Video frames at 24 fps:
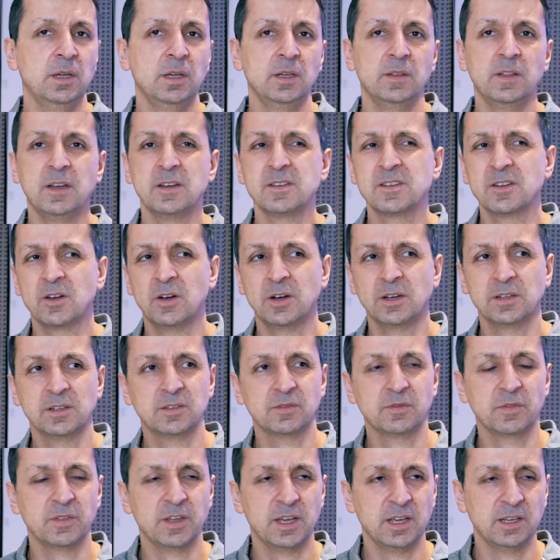those kinds
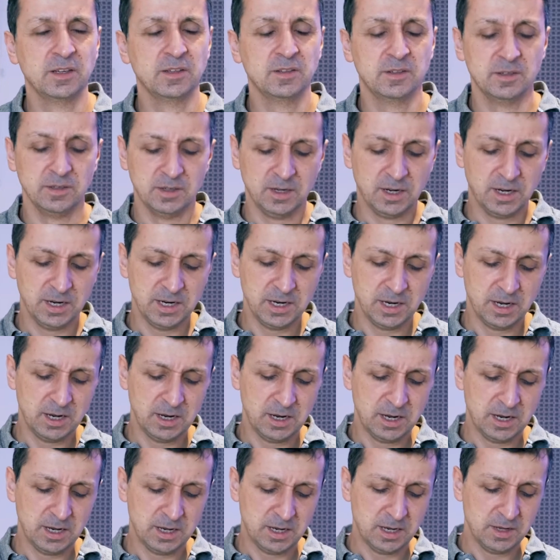of things.
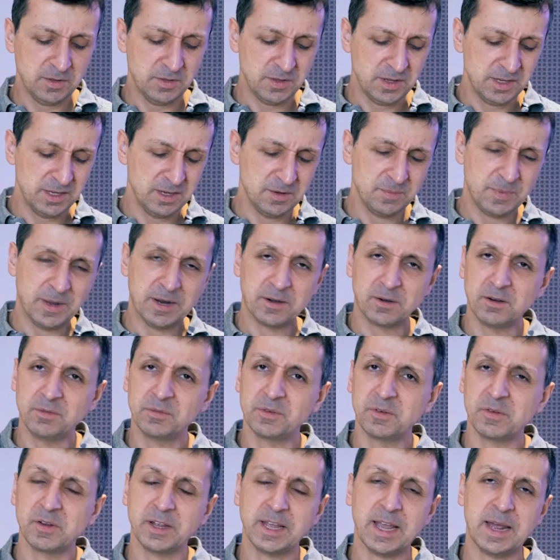I think you're better off
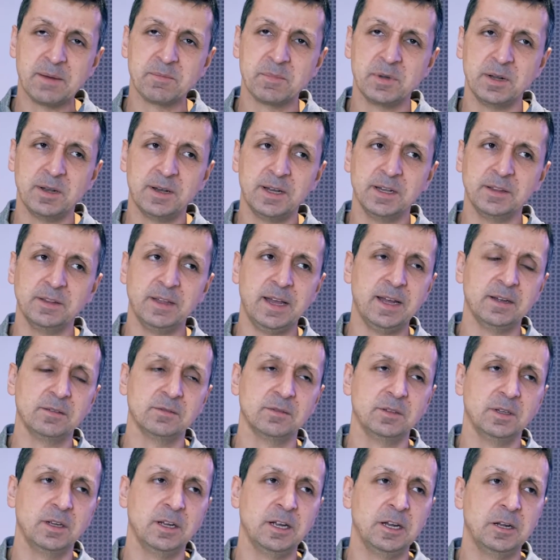with a camera like that.
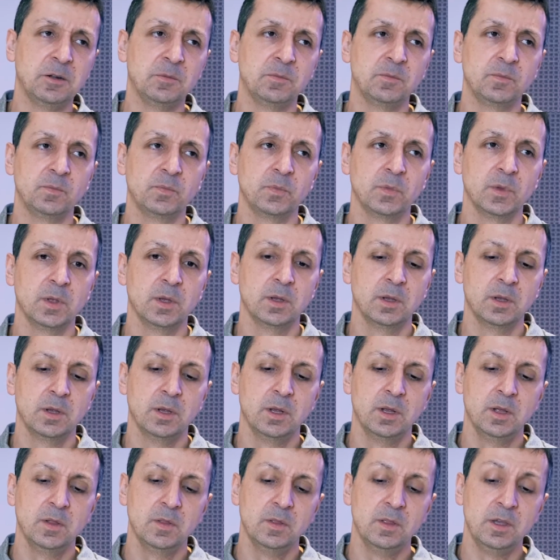
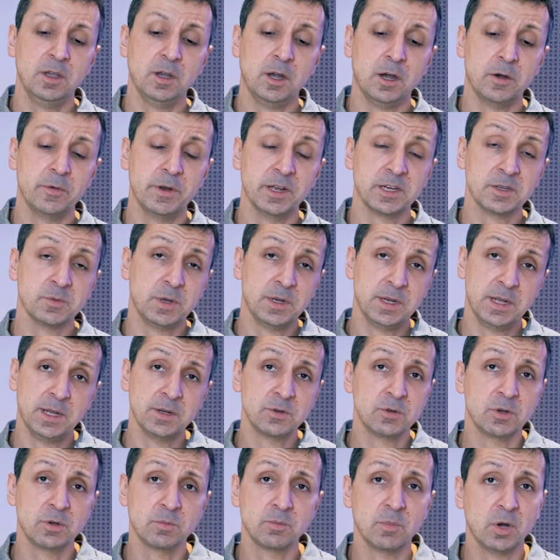The
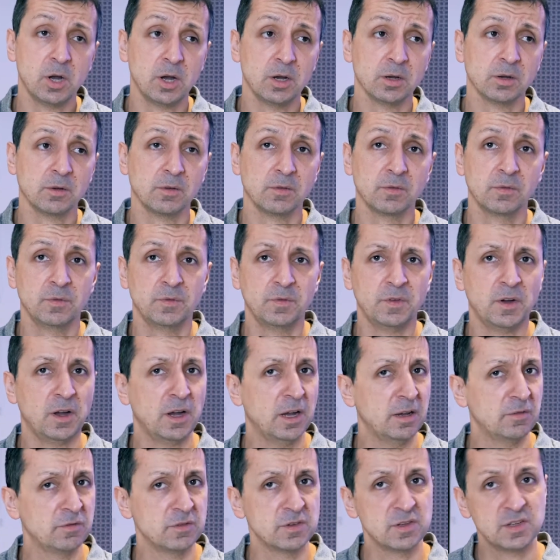RX100 Mark
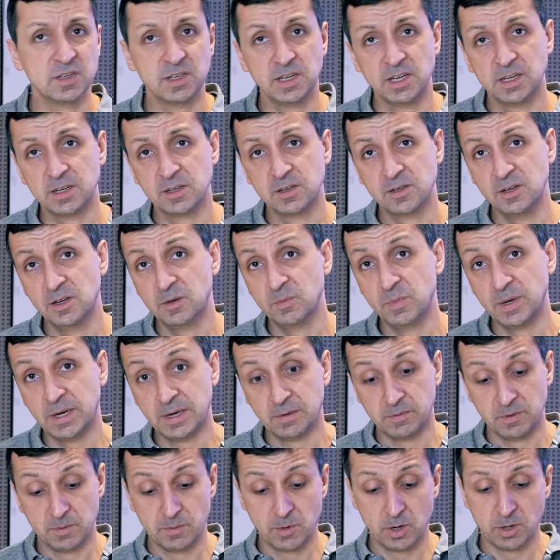5 and 6, you can pick
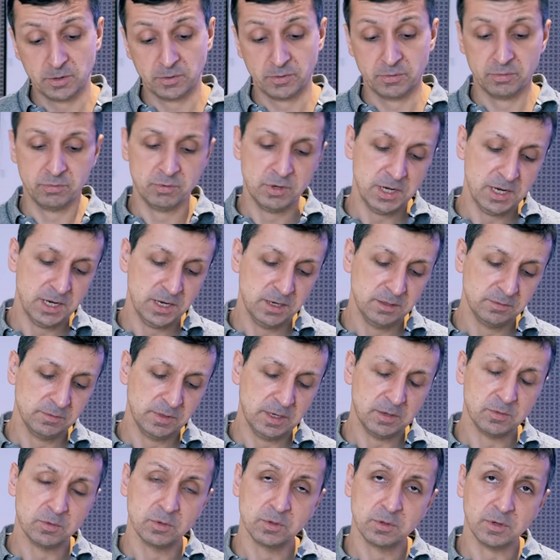up the Mark 3.
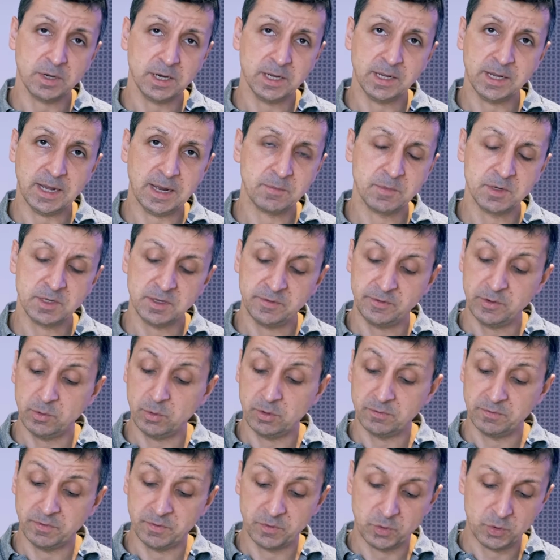They're all great cameras. If you
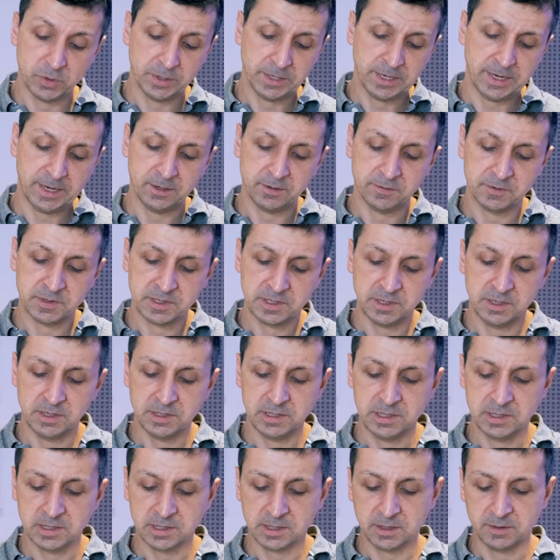want 4K, obviously you
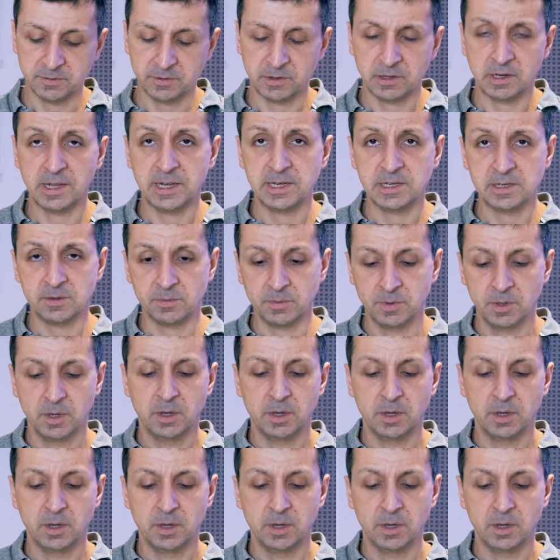need to go for the later